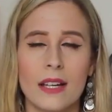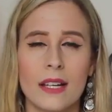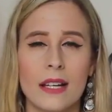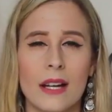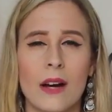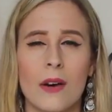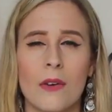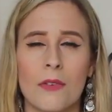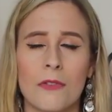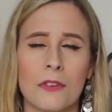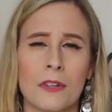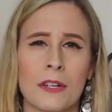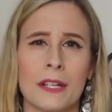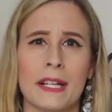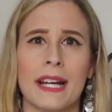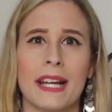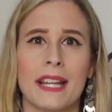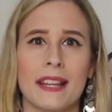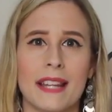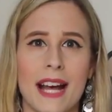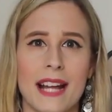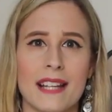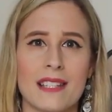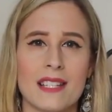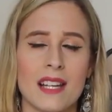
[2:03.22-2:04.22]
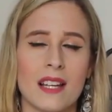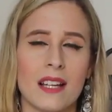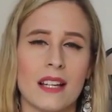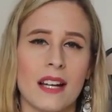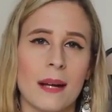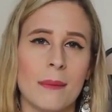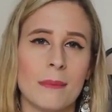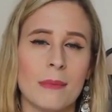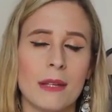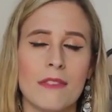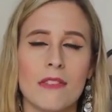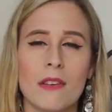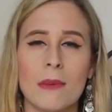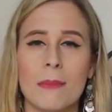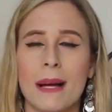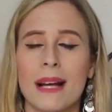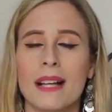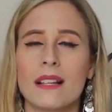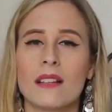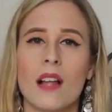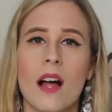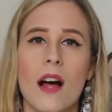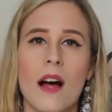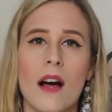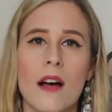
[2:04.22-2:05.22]
you know, forget that? It's not like I'm leaving
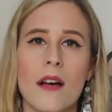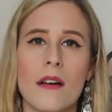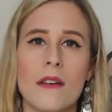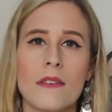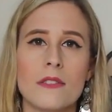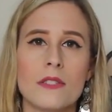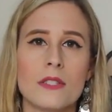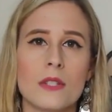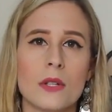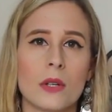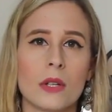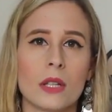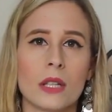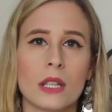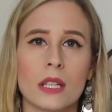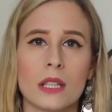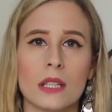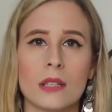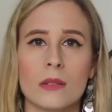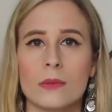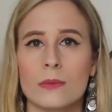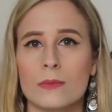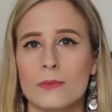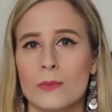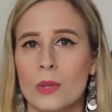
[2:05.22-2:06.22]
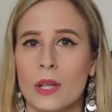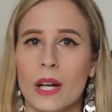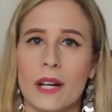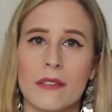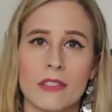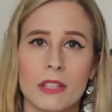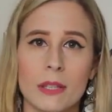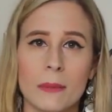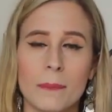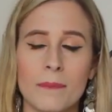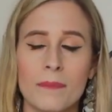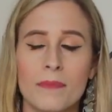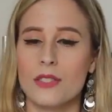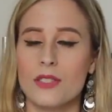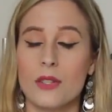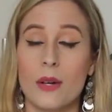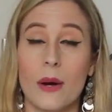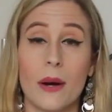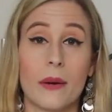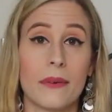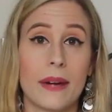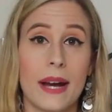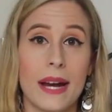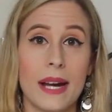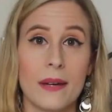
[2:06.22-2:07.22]
my gloves or whatever. So
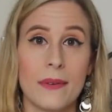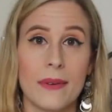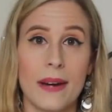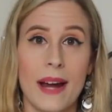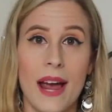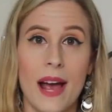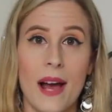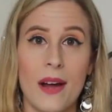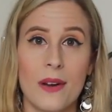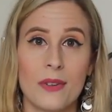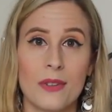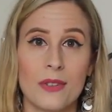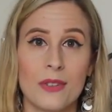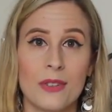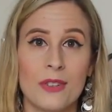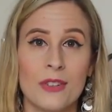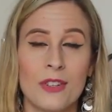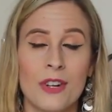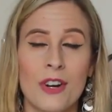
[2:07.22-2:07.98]
I ran around